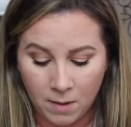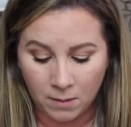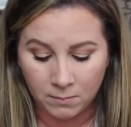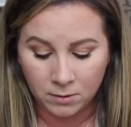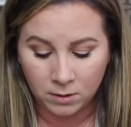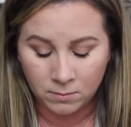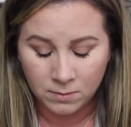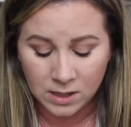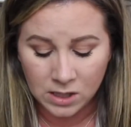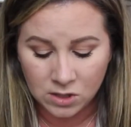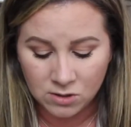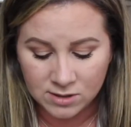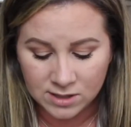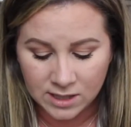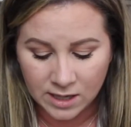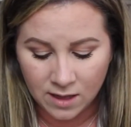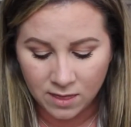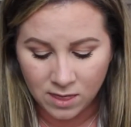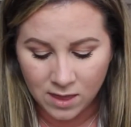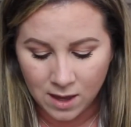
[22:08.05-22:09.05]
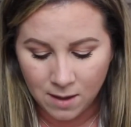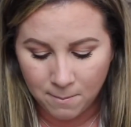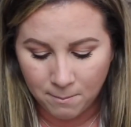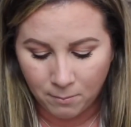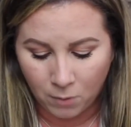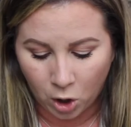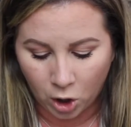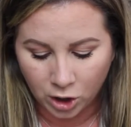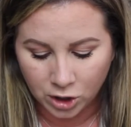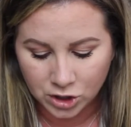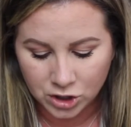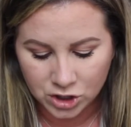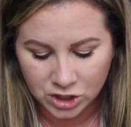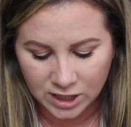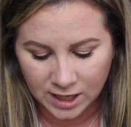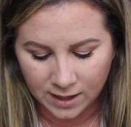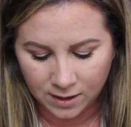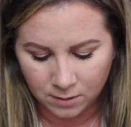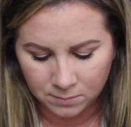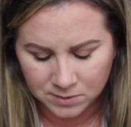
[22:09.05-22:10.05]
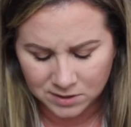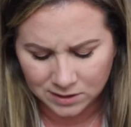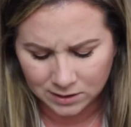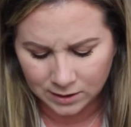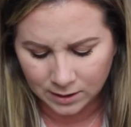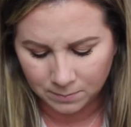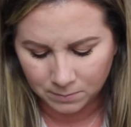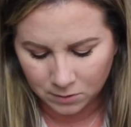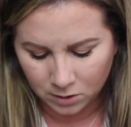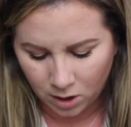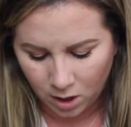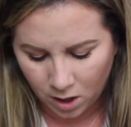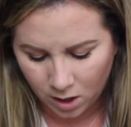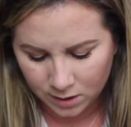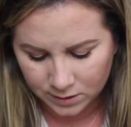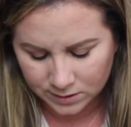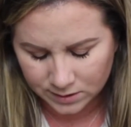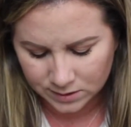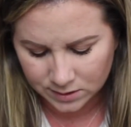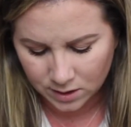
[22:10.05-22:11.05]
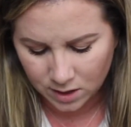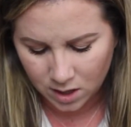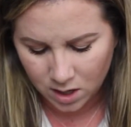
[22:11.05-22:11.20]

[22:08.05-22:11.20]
I'm going to be using the Marc Jacobs lip gloss,